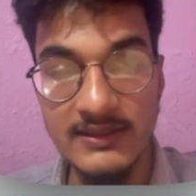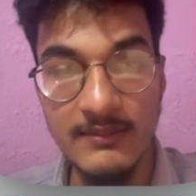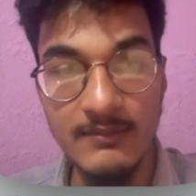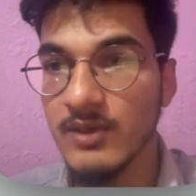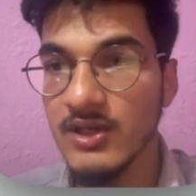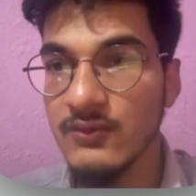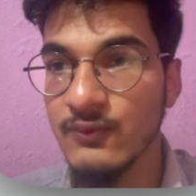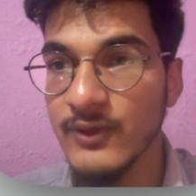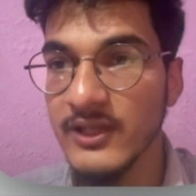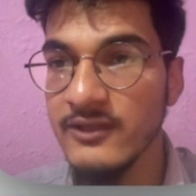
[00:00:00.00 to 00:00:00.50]

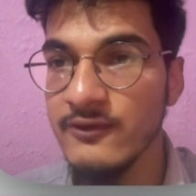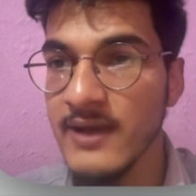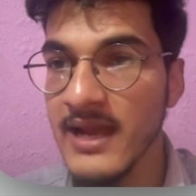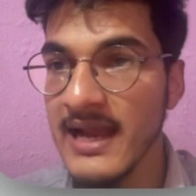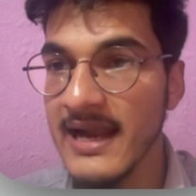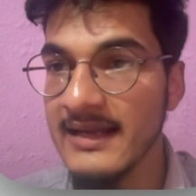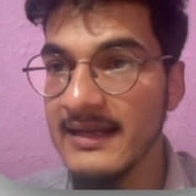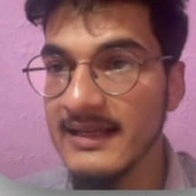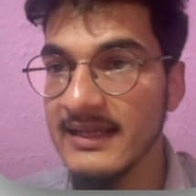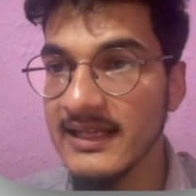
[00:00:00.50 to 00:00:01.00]
But when you
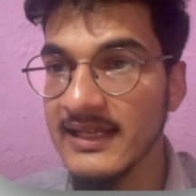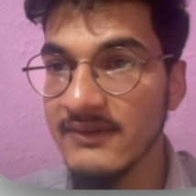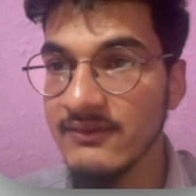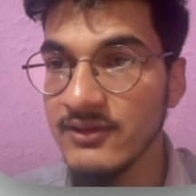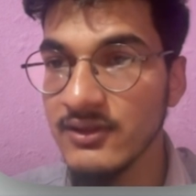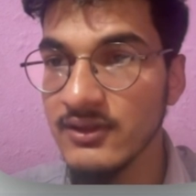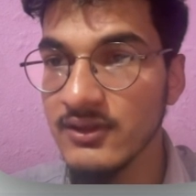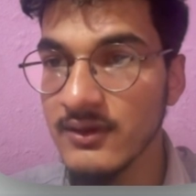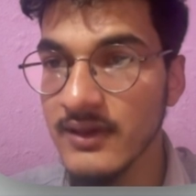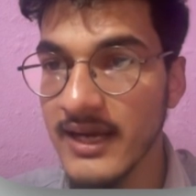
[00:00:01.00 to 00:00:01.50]
add
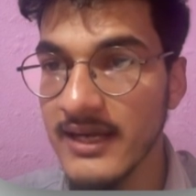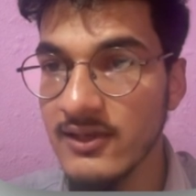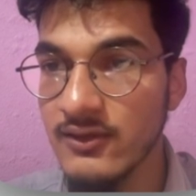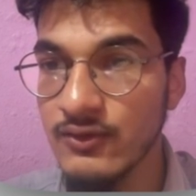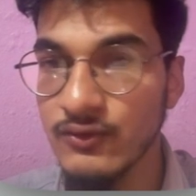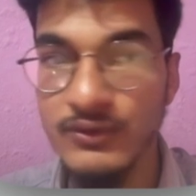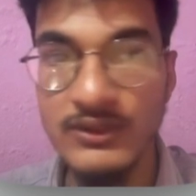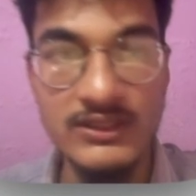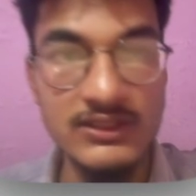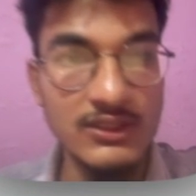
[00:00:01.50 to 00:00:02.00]
left or right
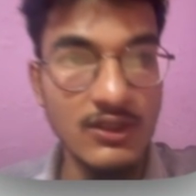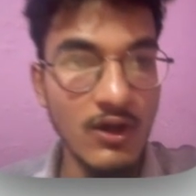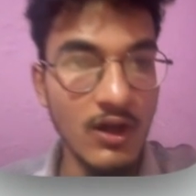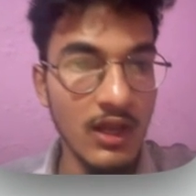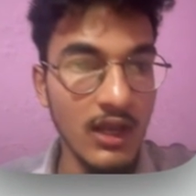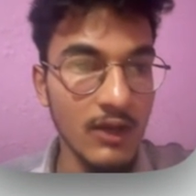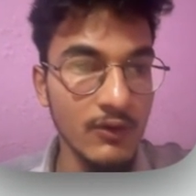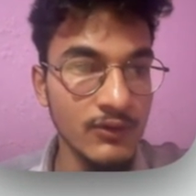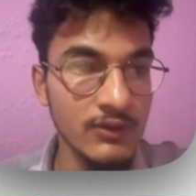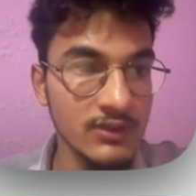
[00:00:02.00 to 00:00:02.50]
to this
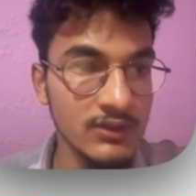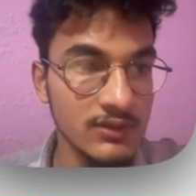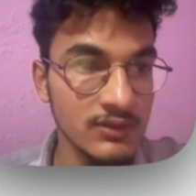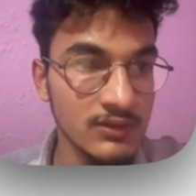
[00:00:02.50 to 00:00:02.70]
callout,